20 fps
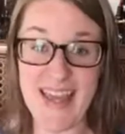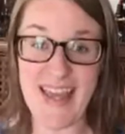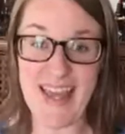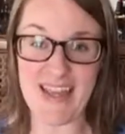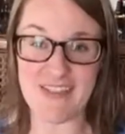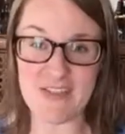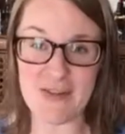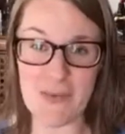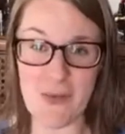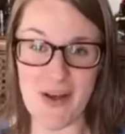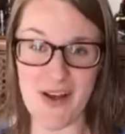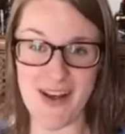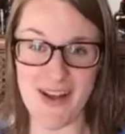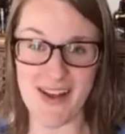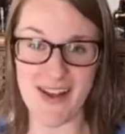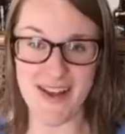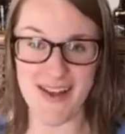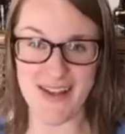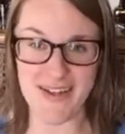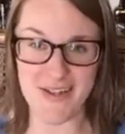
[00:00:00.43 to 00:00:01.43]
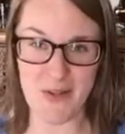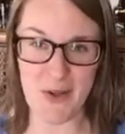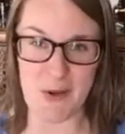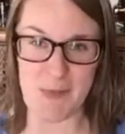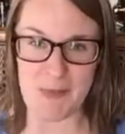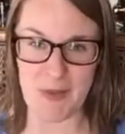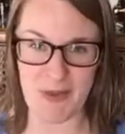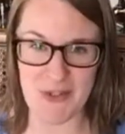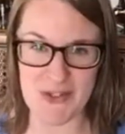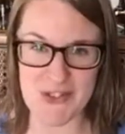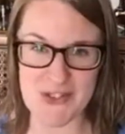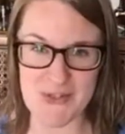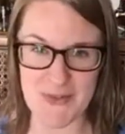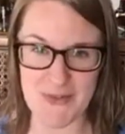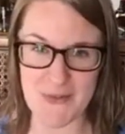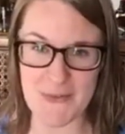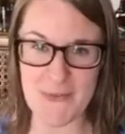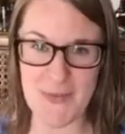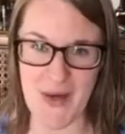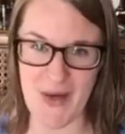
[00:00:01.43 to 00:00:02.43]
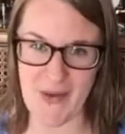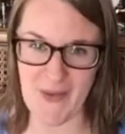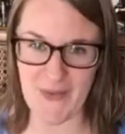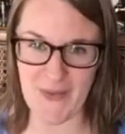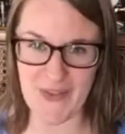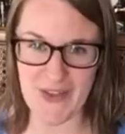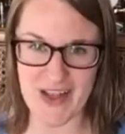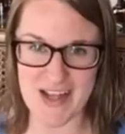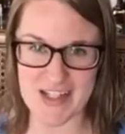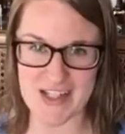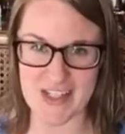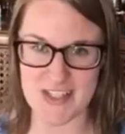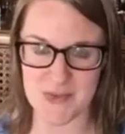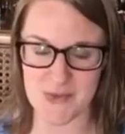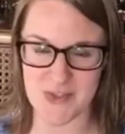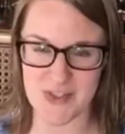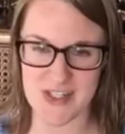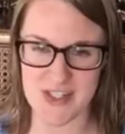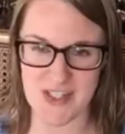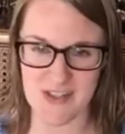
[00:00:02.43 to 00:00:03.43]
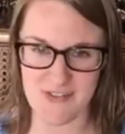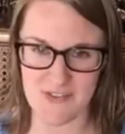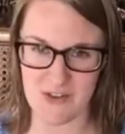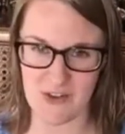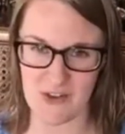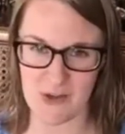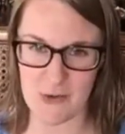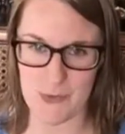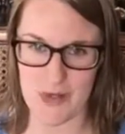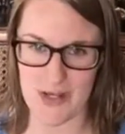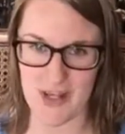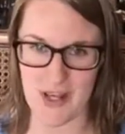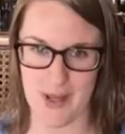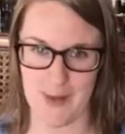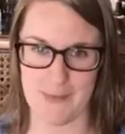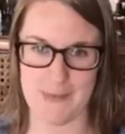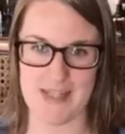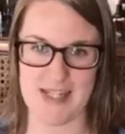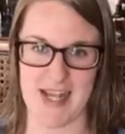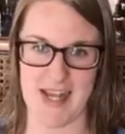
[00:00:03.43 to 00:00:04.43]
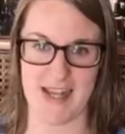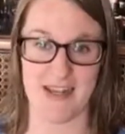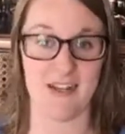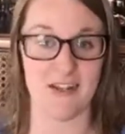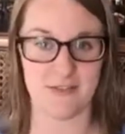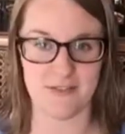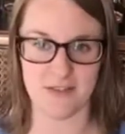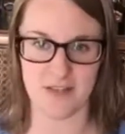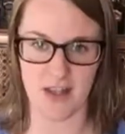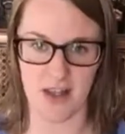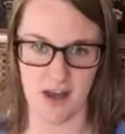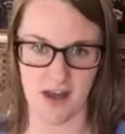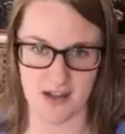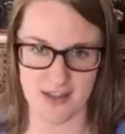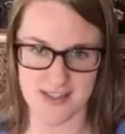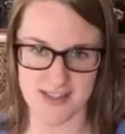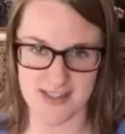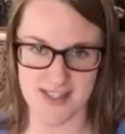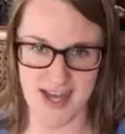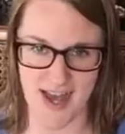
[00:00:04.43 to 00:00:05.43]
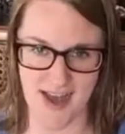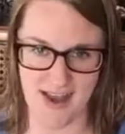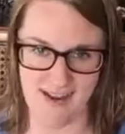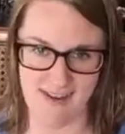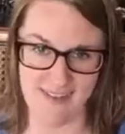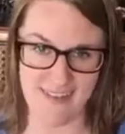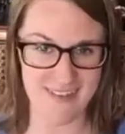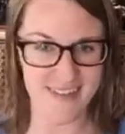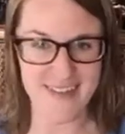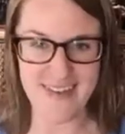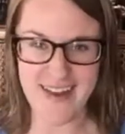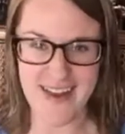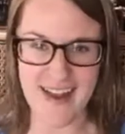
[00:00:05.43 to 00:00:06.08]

Hey everyone, hope y'all are doing well. I just wanted to give y'all a quick update in the vlog style.